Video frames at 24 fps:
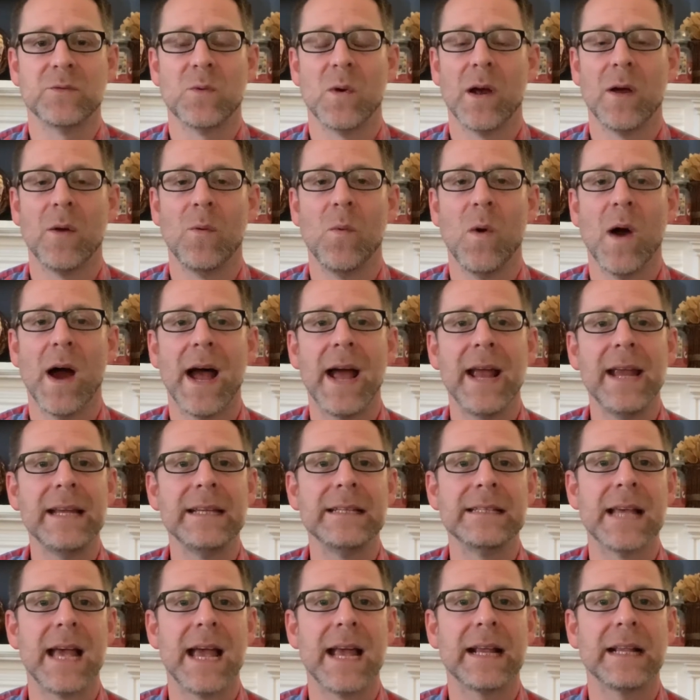Why
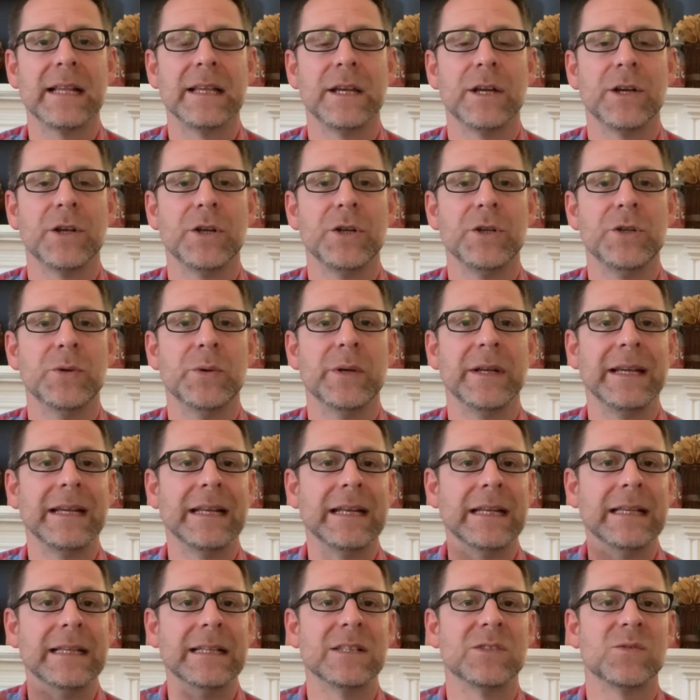exactly are you doing it
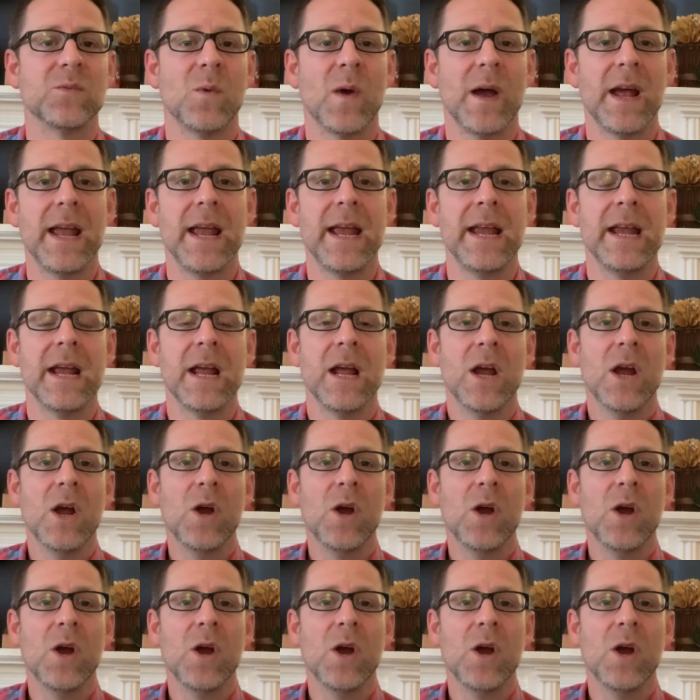in this way?